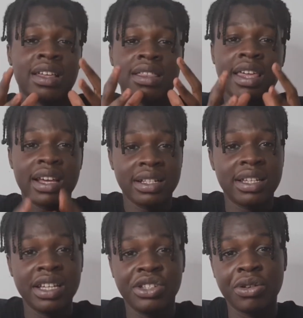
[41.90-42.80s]
They
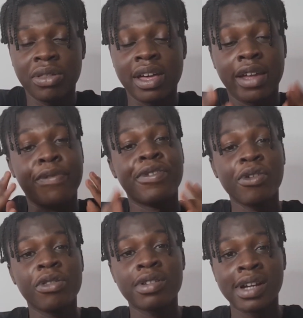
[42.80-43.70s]
teach you that if you're
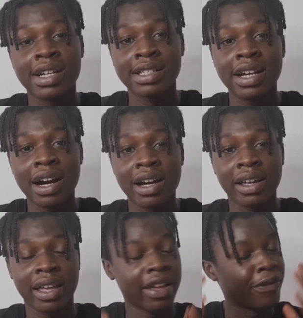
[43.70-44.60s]
the nice guy,
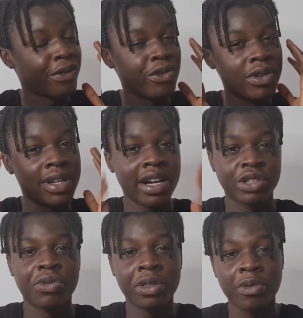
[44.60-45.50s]
if you're nice
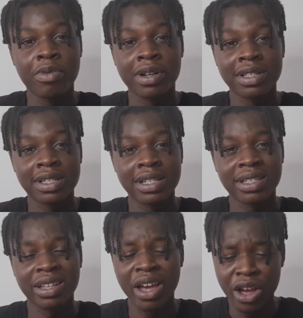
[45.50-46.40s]
with the
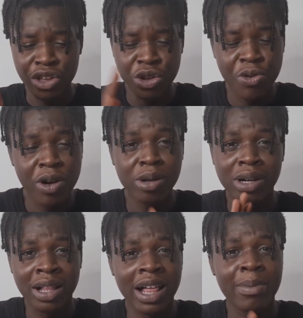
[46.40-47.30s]
princess, you will
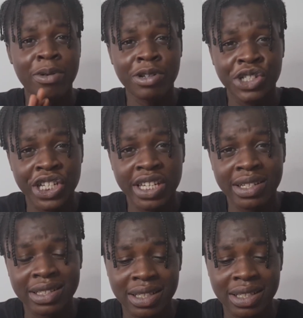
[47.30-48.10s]
clap her cheeks.